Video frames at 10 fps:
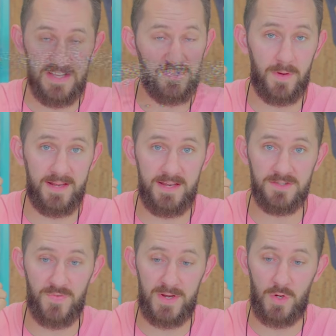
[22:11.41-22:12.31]
This right here
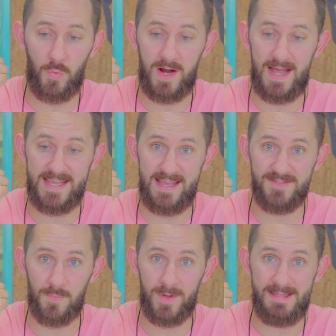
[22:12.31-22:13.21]
is a video where I
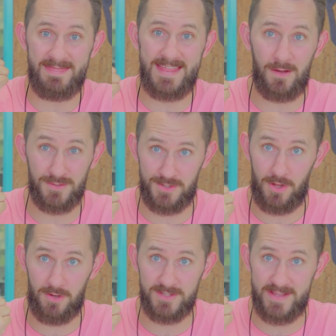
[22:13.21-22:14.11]
gave someone
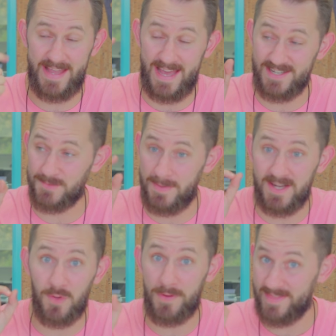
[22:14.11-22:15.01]
$1,000 and they had to
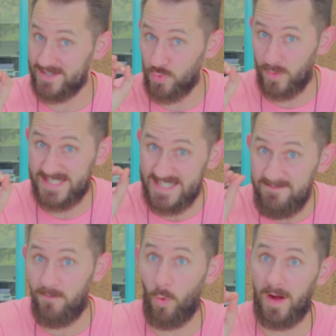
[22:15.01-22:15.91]
spend it within
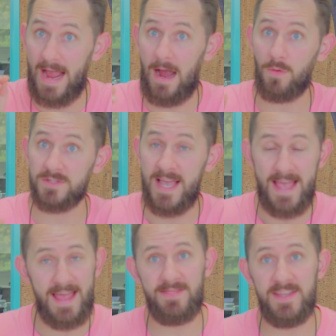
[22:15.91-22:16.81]
24 hours.
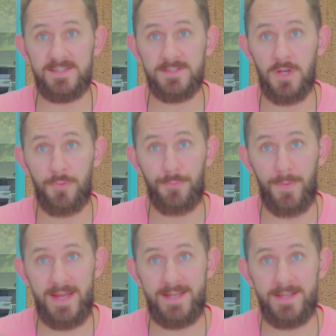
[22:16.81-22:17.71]
And this
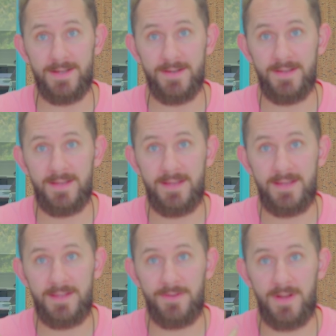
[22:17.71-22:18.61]
right here,
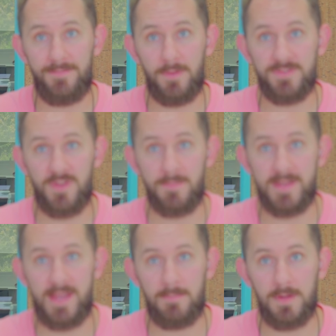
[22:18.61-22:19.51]
you're not focused on
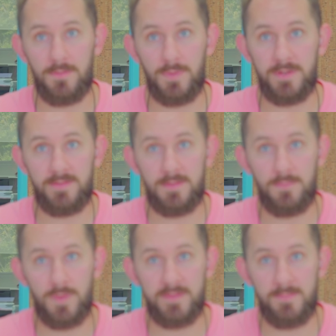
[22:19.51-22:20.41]
me, camera. What is
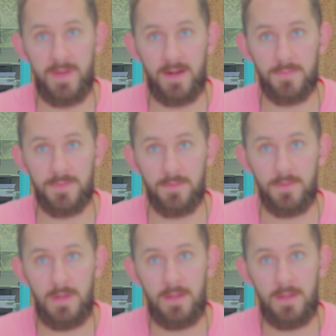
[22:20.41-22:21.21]
the matter with you?